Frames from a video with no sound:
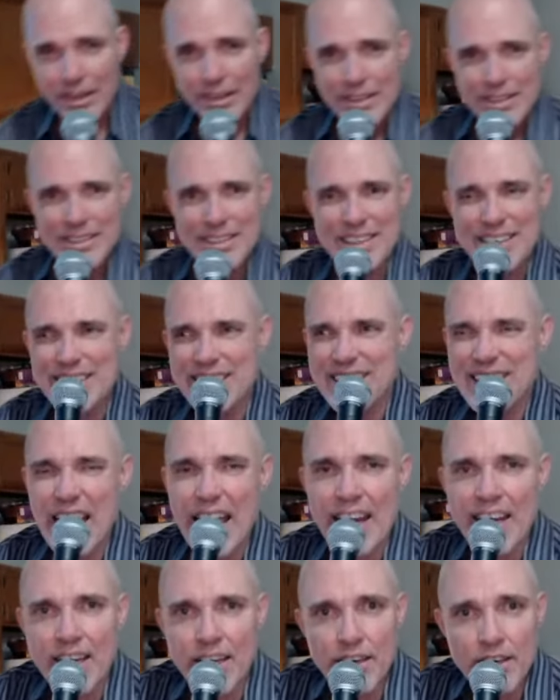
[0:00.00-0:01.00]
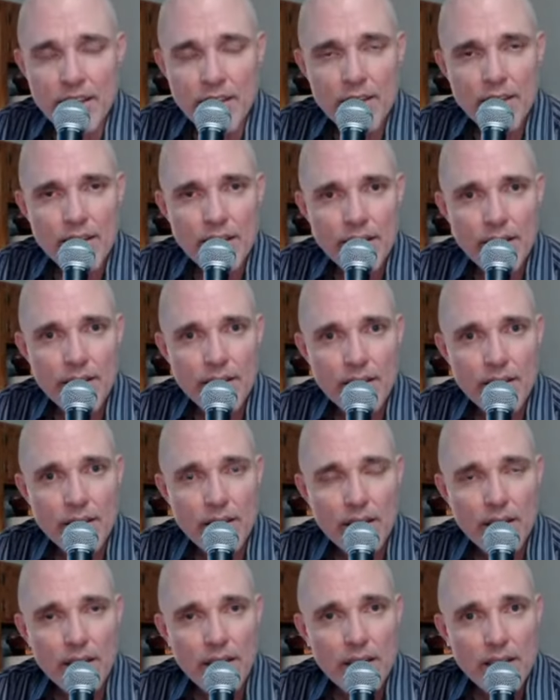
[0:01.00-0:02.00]
second
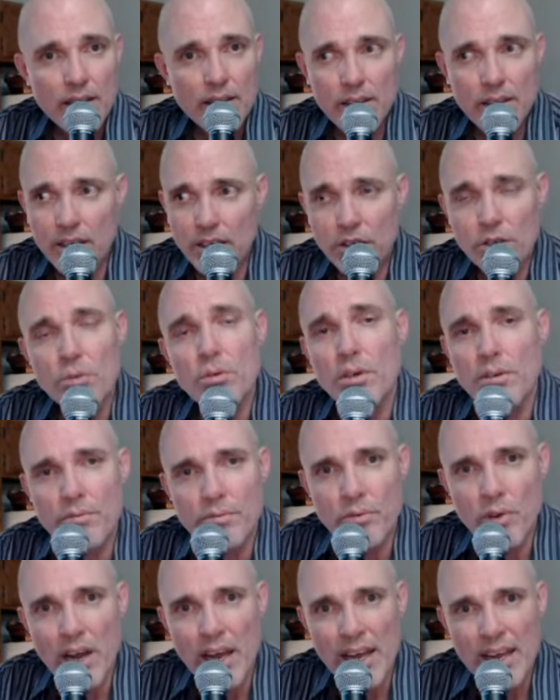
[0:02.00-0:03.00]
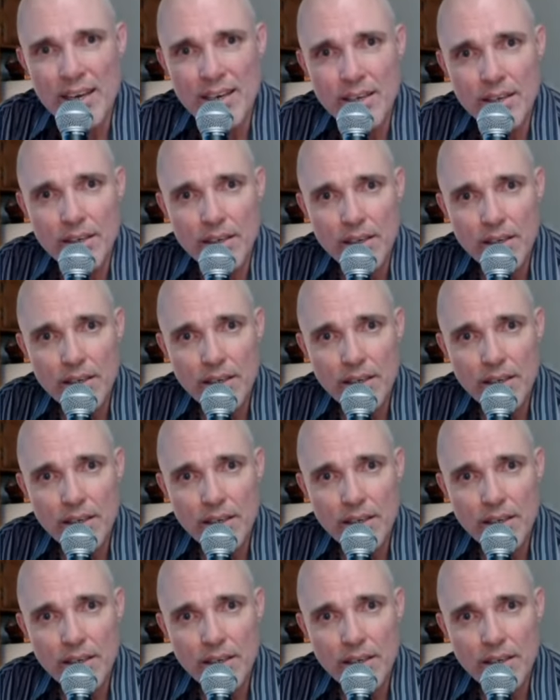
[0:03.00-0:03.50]
that you have read,